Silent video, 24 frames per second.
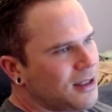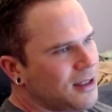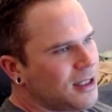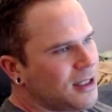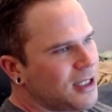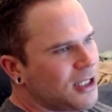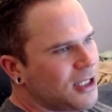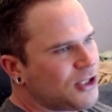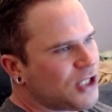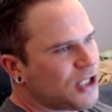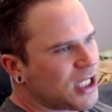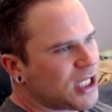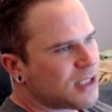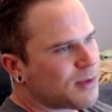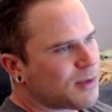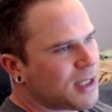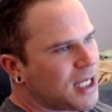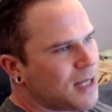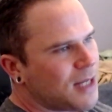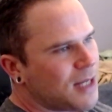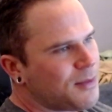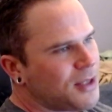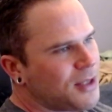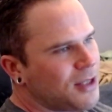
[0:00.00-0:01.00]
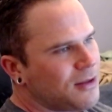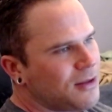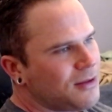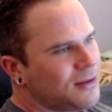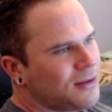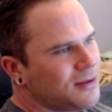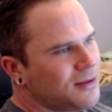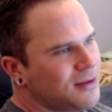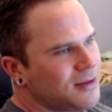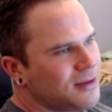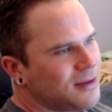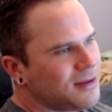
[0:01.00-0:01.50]
a Jasper cameo.
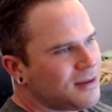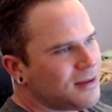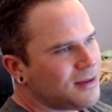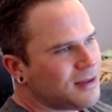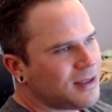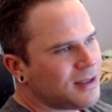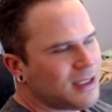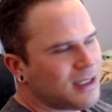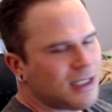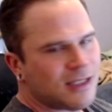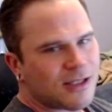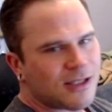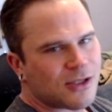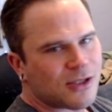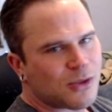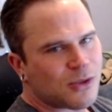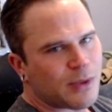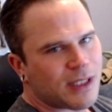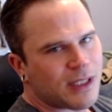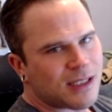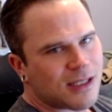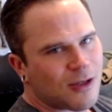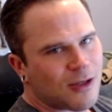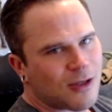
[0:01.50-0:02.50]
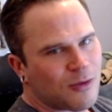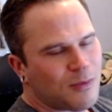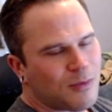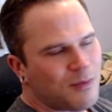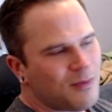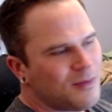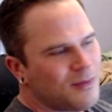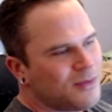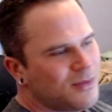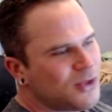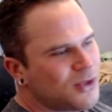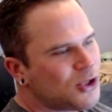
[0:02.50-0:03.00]
He's the sweetest little,
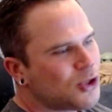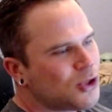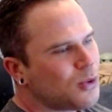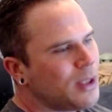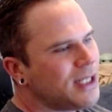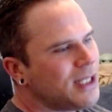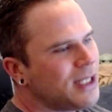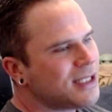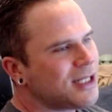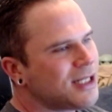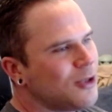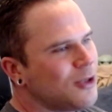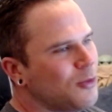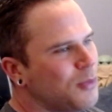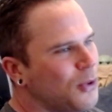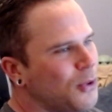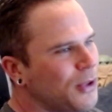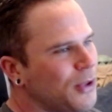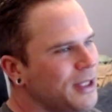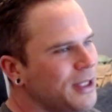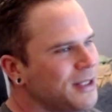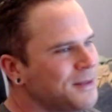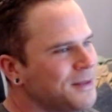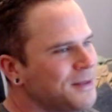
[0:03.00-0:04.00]
sweetest little boy.